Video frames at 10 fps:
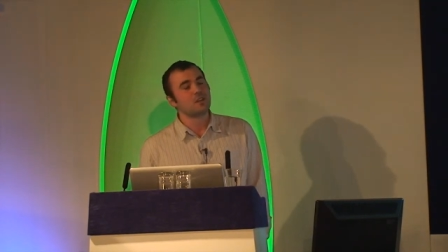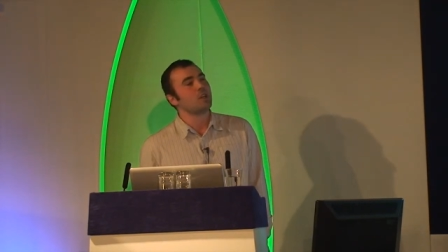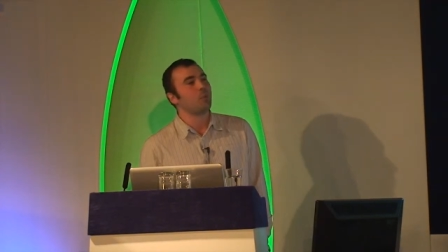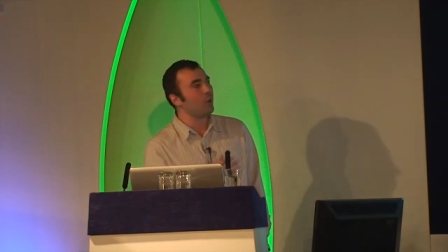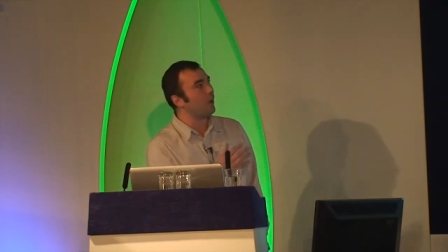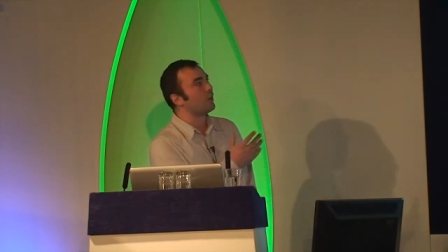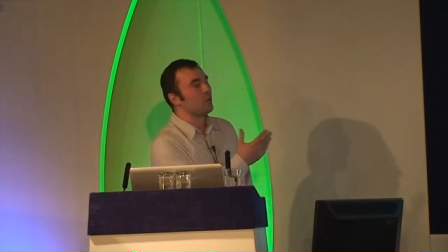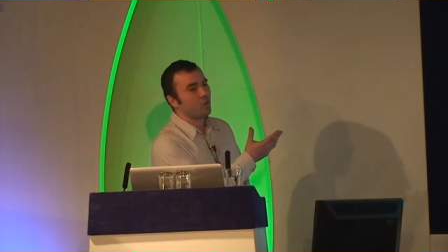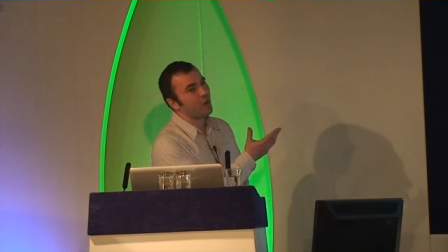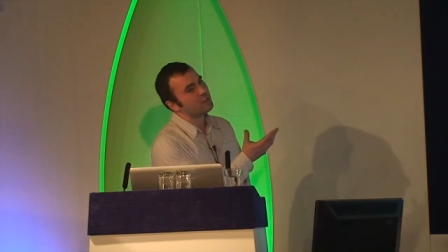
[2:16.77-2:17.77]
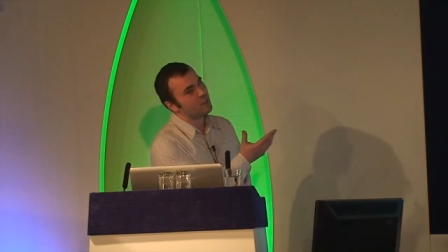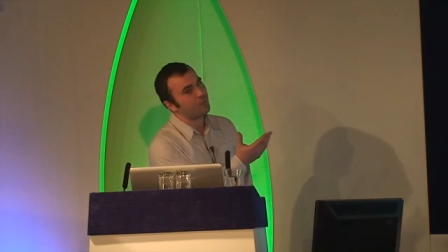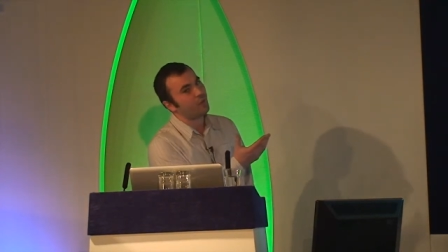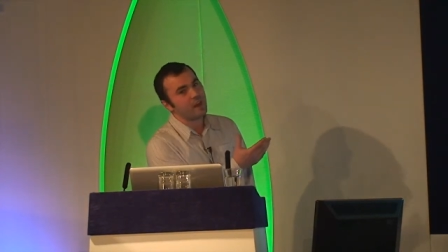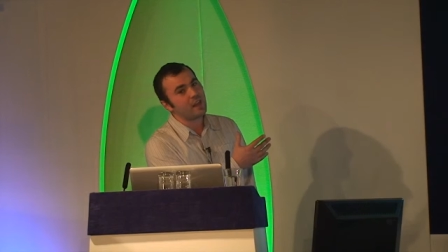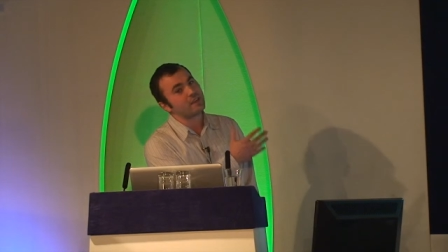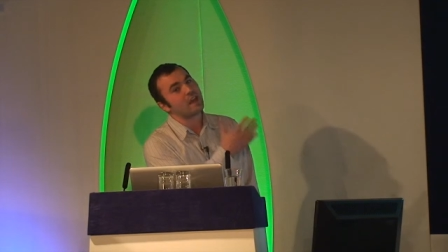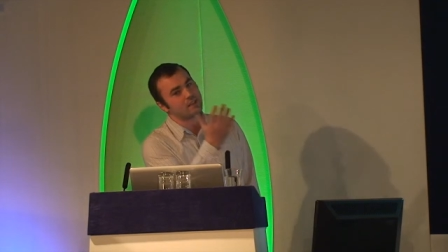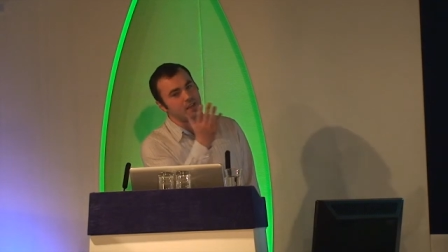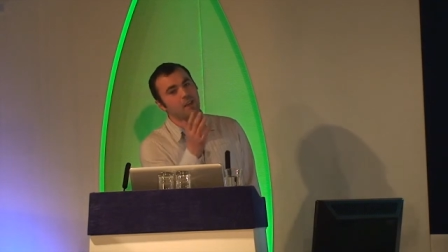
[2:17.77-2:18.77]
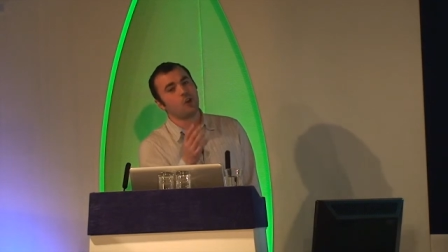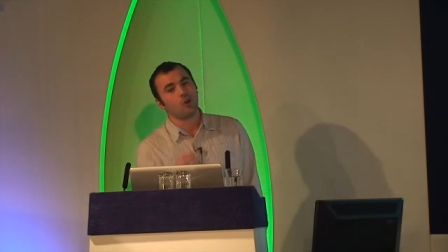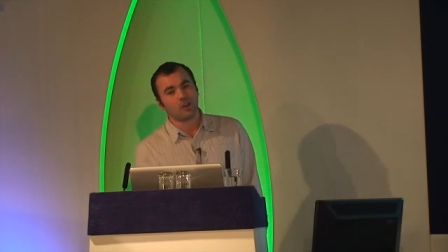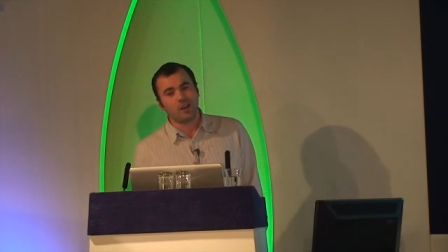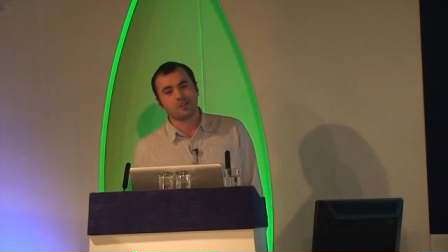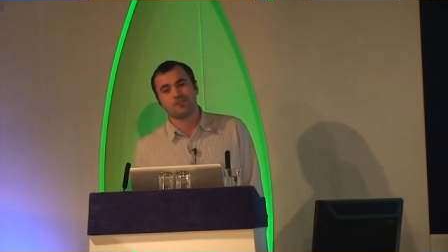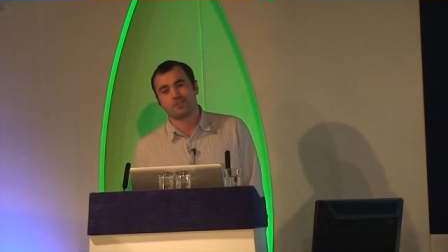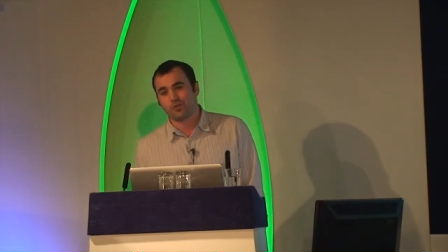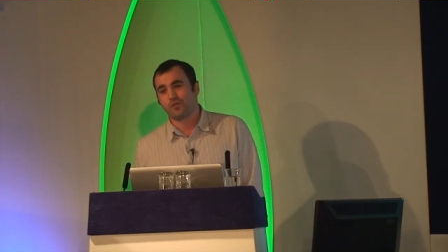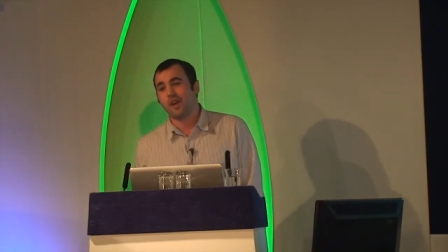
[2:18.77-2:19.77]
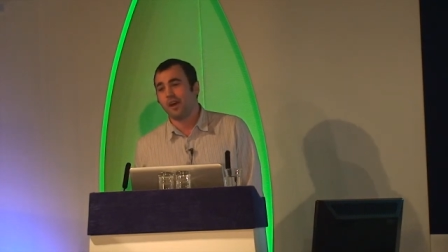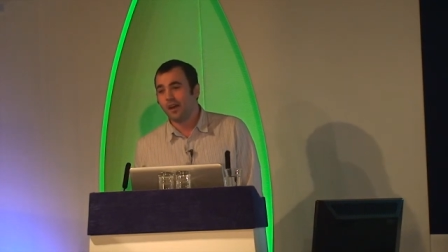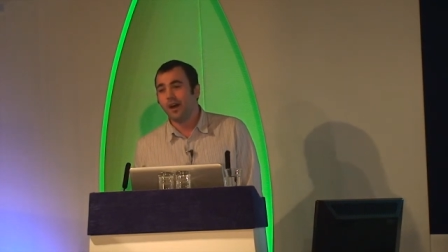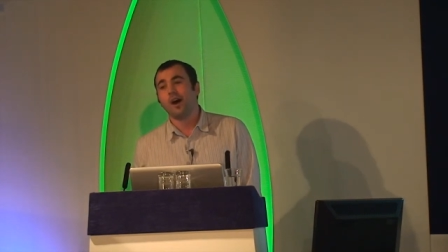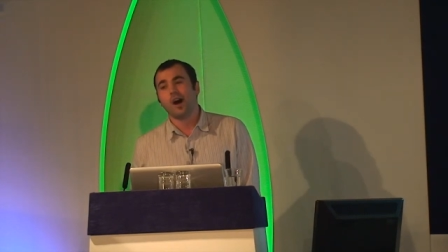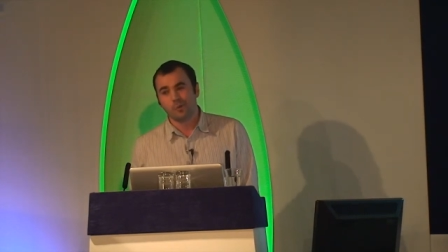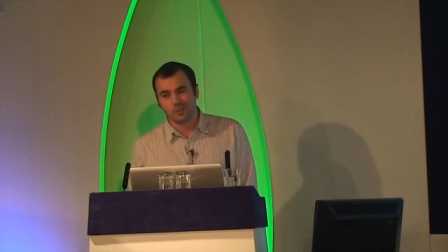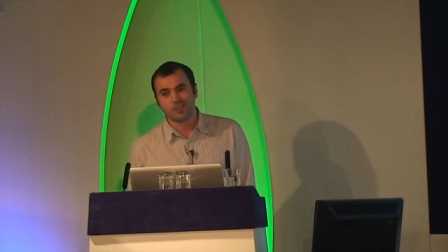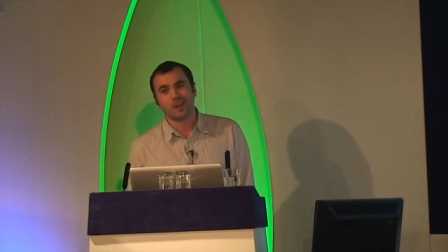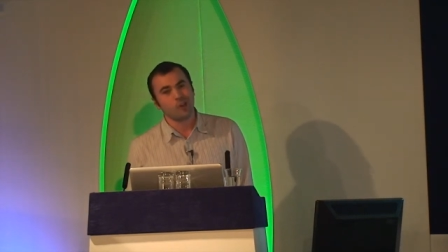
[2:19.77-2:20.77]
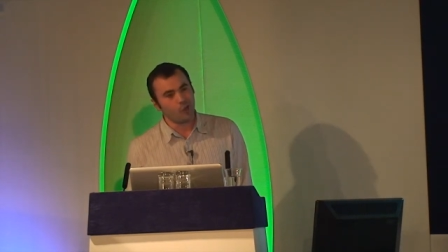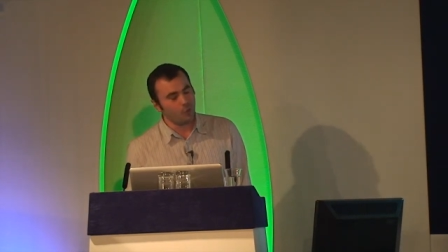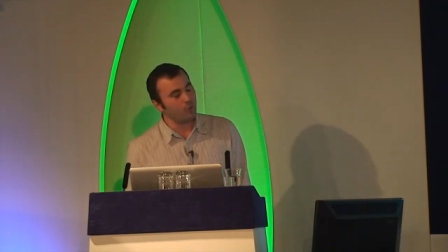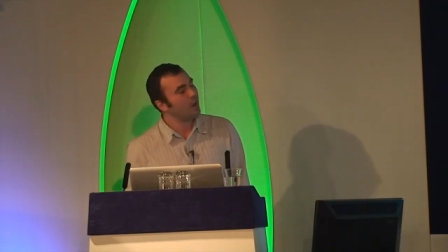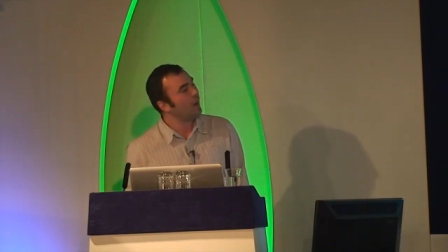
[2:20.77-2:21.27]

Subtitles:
Some would argue, right said Fred, has actually had a long and illustrious career. I would say no.